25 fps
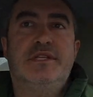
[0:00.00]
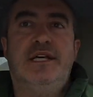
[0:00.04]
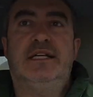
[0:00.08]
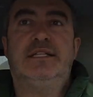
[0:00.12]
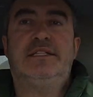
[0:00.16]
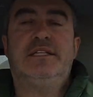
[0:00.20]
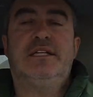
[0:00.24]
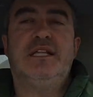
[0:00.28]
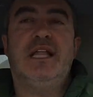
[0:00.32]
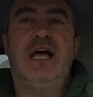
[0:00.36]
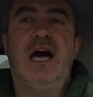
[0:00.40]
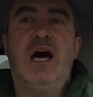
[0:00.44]

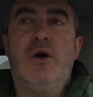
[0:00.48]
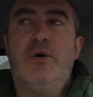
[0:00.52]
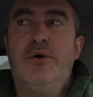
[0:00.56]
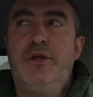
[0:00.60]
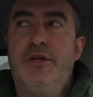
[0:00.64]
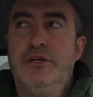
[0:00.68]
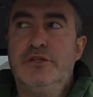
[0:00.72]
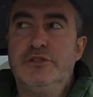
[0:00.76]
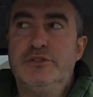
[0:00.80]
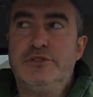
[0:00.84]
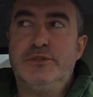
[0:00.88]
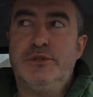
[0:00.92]
that allow
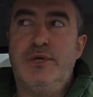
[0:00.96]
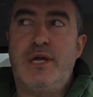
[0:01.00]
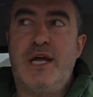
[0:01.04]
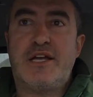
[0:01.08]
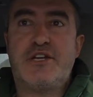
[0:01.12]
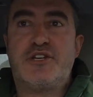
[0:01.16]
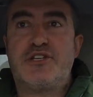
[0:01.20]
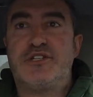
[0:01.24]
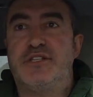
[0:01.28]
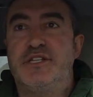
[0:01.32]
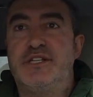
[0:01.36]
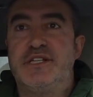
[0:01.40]
you to
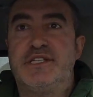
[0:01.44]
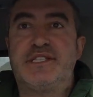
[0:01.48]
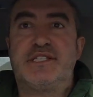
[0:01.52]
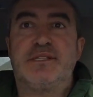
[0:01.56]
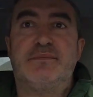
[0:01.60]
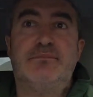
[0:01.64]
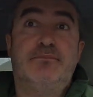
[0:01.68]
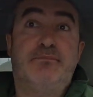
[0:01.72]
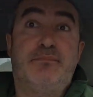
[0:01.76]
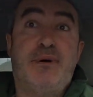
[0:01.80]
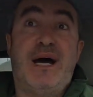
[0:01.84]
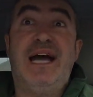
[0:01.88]
actually
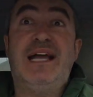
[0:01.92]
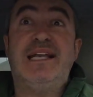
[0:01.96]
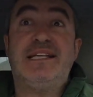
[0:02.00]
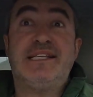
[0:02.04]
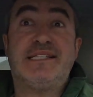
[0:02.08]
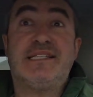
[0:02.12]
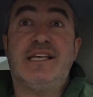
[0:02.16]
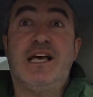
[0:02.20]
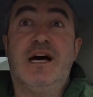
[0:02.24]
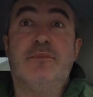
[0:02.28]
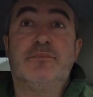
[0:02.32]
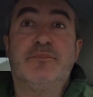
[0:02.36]
buy
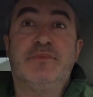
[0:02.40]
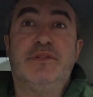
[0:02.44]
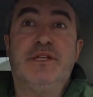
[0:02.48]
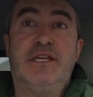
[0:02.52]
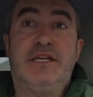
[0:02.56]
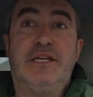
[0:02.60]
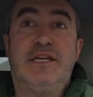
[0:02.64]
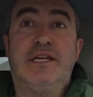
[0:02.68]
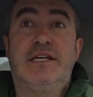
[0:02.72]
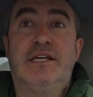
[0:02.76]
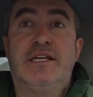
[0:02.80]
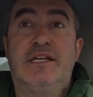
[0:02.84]

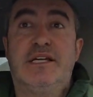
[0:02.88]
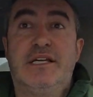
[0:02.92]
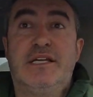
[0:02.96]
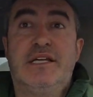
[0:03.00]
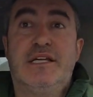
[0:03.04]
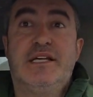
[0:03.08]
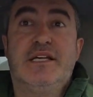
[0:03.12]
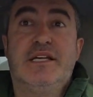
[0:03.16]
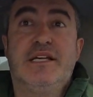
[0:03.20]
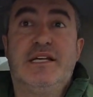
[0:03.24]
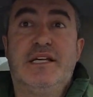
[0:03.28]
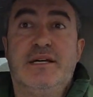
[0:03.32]
something,
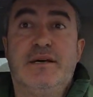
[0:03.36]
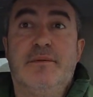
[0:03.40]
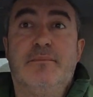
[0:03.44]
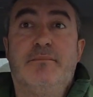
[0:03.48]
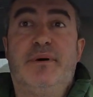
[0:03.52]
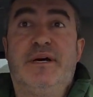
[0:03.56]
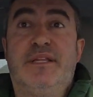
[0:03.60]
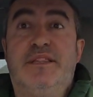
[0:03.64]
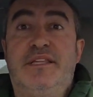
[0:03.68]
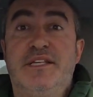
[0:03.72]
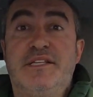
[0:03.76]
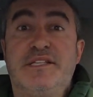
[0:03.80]

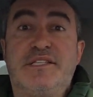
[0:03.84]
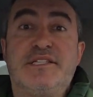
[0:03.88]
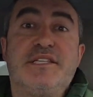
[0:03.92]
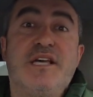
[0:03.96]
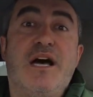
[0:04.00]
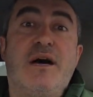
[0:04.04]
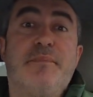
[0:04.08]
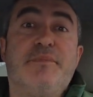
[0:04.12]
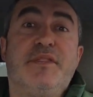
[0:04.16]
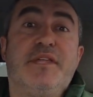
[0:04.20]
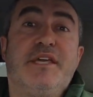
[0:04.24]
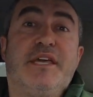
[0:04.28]
but this
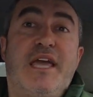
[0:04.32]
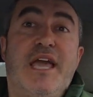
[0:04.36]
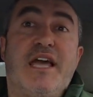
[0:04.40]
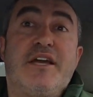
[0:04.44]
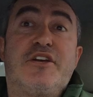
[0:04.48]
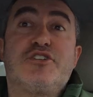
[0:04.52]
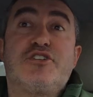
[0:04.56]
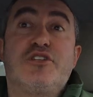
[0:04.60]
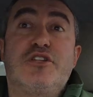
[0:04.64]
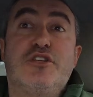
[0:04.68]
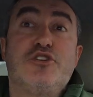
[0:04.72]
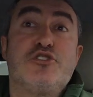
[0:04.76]
something
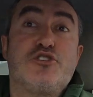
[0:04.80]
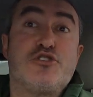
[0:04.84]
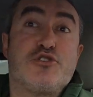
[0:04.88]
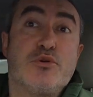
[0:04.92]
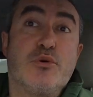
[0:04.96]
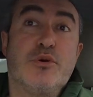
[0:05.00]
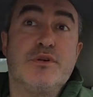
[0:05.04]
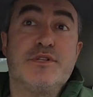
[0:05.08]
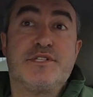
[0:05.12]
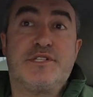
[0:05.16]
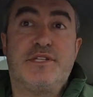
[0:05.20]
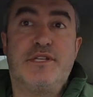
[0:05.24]
actually
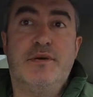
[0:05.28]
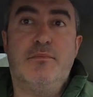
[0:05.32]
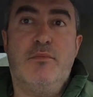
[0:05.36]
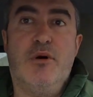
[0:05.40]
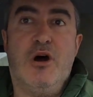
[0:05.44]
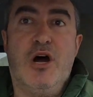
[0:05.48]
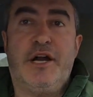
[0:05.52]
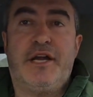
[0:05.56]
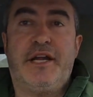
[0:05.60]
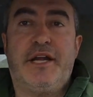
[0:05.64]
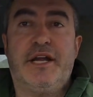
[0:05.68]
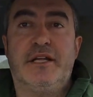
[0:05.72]
shorts the
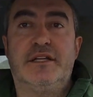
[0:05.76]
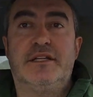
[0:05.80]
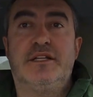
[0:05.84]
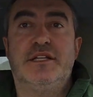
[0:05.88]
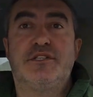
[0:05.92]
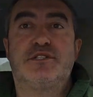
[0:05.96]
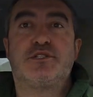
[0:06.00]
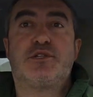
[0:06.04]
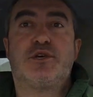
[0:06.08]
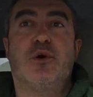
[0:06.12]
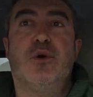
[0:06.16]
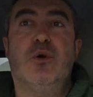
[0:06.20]
market.
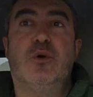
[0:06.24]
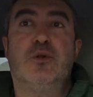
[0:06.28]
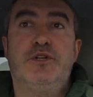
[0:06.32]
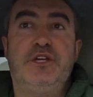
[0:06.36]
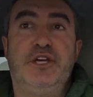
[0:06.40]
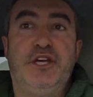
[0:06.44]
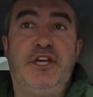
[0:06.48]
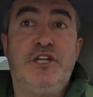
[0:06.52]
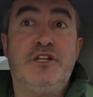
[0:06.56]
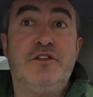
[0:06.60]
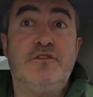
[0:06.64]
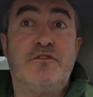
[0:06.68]
It's called
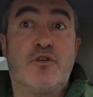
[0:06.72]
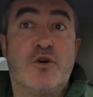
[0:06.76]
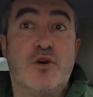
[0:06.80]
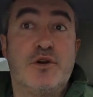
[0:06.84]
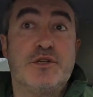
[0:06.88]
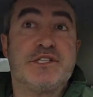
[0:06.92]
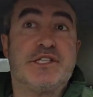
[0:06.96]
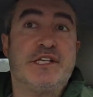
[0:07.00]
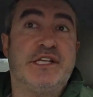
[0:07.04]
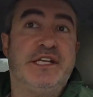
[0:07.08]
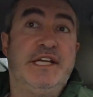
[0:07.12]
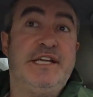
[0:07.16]

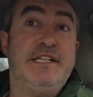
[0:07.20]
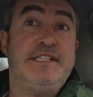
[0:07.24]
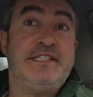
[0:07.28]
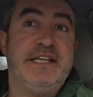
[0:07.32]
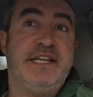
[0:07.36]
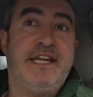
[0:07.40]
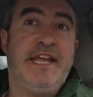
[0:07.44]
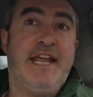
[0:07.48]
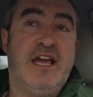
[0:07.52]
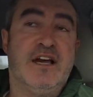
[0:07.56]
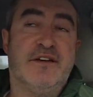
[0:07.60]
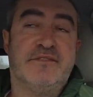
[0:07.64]
inverse
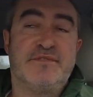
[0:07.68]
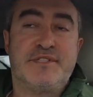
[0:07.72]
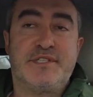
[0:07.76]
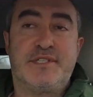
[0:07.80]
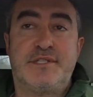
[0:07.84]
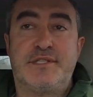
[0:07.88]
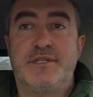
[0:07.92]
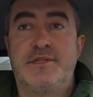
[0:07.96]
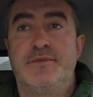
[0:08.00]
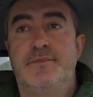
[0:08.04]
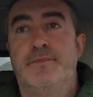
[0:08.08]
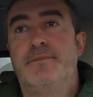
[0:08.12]

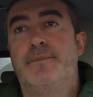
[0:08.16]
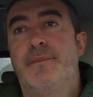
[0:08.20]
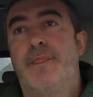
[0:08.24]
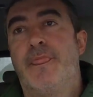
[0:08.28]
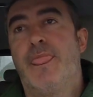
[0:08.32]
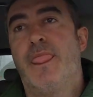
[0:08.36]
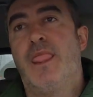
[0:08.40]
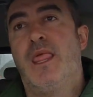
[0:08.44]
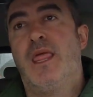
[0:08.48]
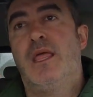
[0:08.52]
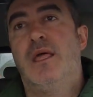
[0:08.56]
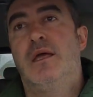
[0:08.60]
ETFs.
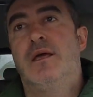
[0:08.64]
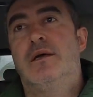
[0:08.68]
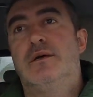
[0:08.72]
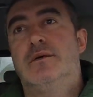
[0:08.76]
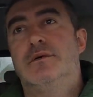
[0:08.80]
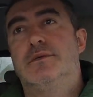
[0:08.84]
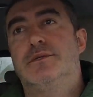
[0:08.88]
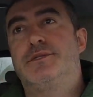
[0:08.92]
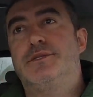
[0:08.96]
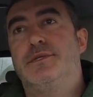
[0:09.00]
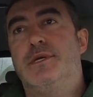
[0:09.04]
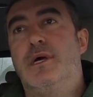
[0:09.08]

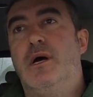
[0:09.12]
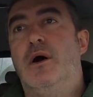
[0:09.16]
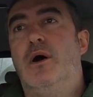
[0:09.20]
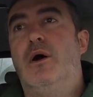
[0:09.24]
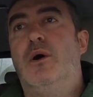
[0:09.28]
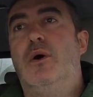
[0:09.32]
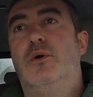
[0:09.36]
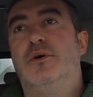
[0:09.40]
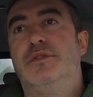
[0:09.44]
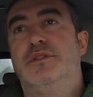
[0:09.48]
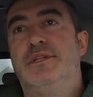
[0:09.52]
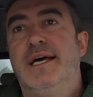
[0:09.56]

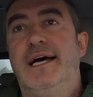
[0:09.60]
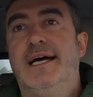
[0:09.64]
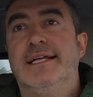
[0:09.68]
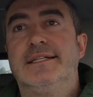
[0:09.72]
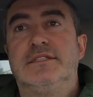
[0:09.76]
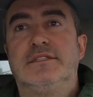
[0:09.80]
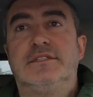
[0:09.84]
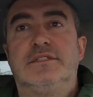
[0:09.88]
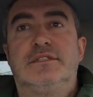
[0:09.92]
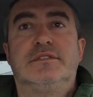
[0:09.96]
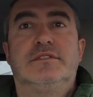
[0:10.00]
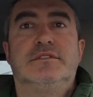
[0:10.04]
So that,
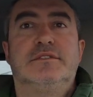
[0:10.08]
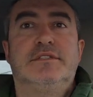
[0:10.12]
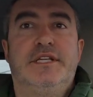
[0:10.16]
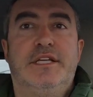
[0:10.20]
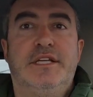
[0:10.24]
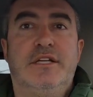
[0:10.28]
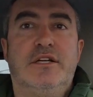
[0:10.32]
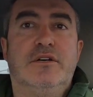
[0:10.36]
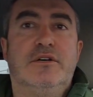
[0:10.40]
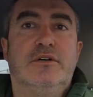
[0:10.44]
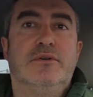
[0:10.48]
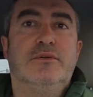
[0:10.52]

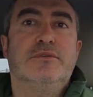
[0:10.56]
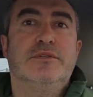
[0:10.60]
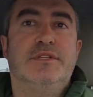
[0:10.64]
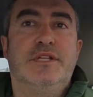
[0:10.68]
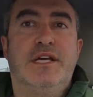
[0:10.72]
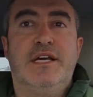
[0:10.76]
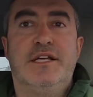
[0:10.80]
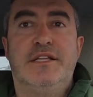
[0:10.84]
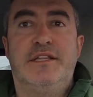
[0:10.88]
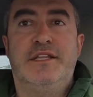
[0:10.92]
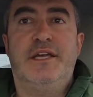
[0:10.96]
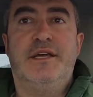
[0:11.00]
you know,
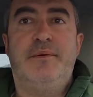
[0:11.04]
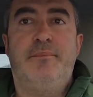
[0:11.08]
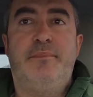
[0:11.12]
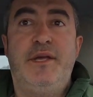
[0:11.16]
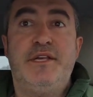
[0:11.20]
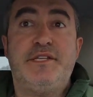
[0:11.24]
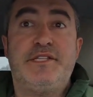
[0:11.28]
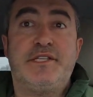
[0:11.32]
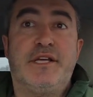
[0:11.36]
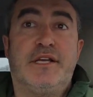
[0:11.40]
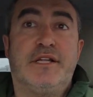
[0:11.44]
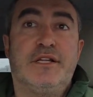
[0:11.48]
that they
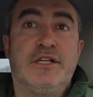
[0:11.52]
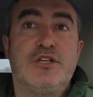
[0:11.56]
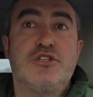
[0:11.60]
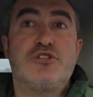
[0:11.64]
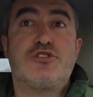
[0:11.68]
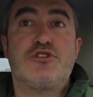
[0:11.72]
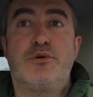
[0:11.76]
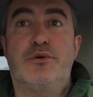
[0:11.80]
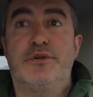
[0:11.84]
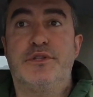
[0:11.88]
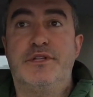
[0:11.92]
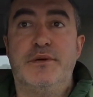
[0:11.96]
basically
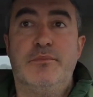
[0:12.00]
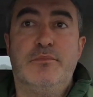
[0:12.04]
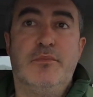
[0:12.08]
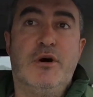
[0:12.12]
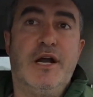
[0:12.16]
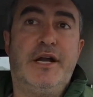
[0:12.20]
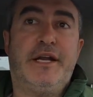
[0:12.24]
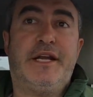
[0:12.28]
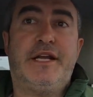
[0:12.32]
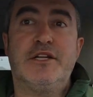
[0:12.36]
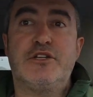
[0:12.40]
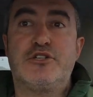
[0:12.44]
short the
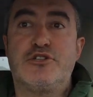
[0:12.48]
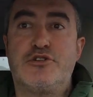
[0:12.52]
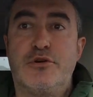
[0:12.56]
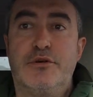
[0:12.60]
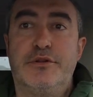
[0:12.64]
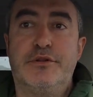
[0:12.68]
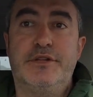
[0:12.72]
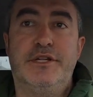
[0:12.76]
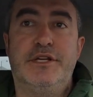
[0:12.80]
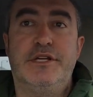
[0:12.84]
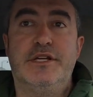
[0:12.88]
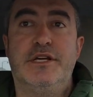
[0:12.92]
market,
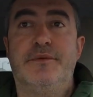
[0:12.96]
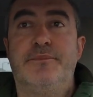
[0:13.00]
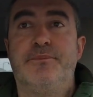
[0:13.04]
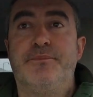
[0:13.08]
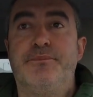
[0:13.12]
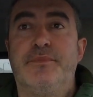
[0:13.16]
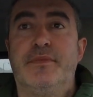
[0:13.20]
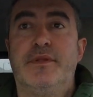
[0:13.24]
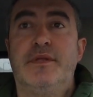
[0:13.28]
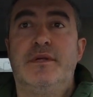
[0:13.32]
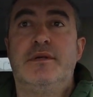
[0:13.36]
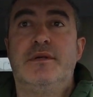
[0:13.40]
short the
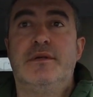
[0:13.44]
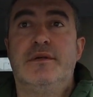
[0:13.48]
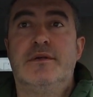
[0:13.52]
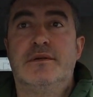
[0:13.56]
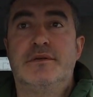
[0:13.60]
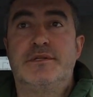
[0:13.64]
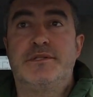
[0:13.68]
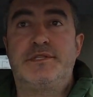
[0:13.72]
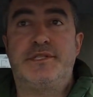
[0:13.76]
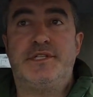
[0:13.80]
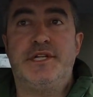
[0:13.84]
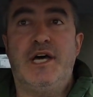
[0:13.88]

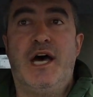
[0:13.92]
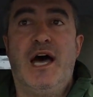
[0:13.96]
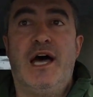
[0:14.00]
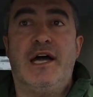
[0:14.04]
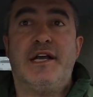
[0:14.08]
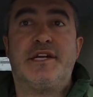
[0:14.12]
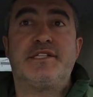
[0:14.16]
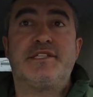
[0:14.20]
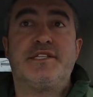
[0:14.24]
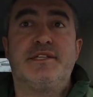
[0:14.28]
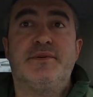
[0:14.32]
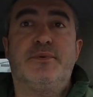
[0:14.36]

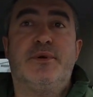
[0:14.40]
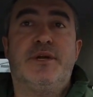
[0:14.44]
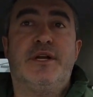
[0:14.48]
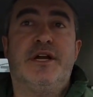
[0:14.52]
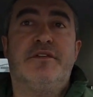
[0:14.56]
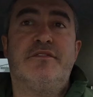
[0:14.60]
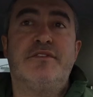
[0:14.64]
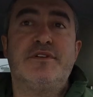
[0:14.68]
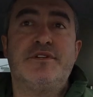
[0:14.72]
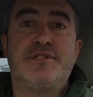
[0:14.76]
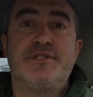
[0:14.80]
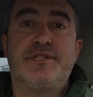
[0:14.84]
stocks or
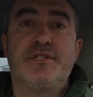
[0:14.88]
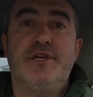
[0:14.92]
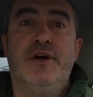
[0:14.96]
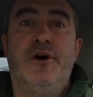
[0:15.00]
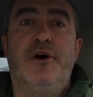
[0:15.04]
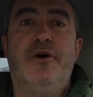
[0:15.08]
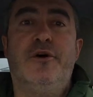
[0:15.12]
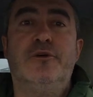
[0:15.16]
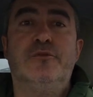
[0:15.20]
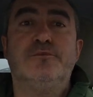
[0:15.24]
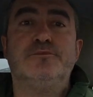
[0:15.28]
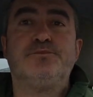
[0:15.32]
whatever.
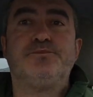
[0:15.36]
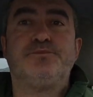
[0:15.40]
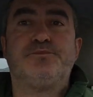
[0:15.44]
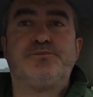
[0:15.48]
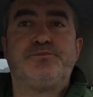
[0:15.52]
So